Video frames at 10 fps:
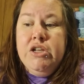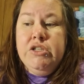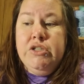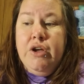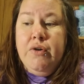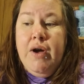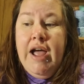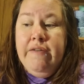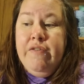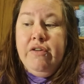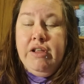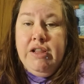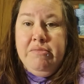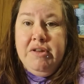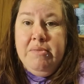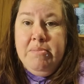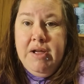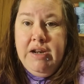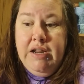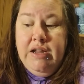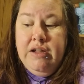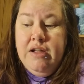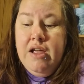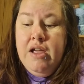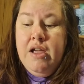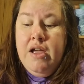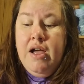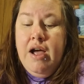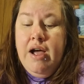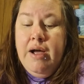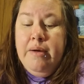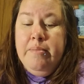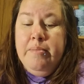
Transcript: so I have very limited money. Uh,